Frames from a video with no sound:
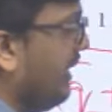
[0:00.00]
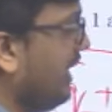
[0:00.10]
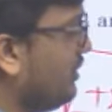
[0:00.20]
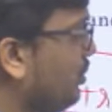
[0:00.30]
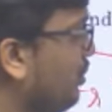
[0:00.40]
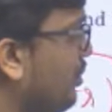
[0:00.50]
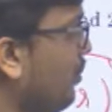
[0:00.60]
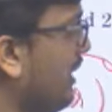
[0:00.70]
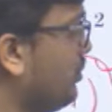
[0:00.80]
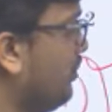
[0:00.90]
P as 2,
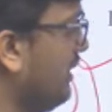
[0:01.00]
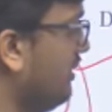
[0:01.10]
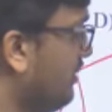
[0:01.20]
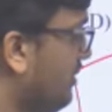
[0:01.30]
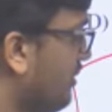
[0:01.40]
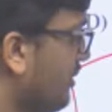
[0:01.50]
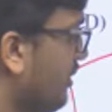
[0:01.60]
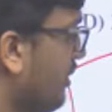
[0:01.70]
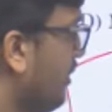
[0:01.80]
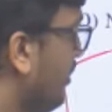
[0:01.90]
Q as 1,
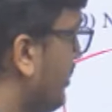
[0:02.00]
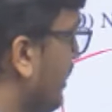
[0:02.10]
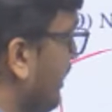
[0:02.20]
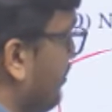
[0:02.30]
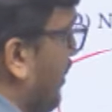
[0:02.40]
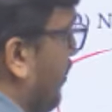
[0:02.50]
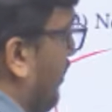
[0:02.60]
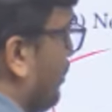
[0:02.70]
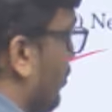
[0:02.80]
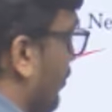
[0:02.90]
that is P
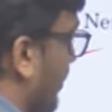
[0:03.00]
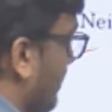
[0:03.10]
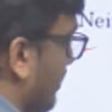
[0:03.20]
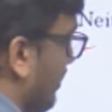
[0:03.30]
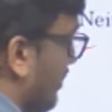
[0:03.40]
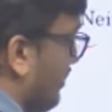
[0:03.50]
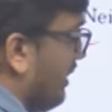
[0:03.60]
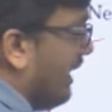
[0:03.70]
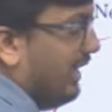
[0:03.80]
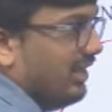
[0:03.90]
plus Q is
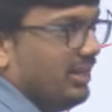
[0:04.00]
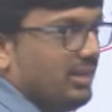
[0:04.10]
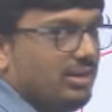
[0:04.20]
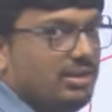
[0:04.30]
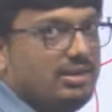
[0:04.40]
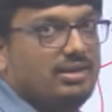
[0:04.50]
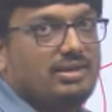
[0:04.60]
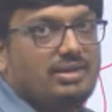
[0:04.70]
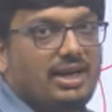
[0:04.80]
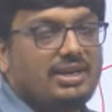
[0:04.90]
3.
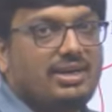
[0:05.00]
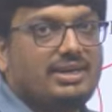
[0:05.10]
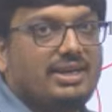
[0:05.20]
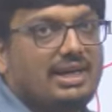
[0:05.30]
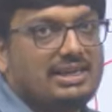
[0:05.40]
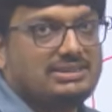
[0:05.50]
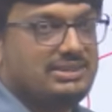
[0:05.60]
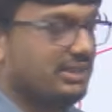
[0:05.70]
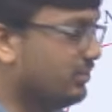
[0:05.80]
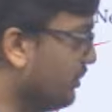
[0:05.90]
I can't take R as
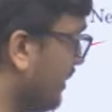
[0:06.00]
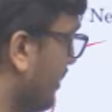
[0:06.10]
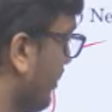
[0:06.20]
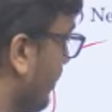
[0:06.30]
3. So that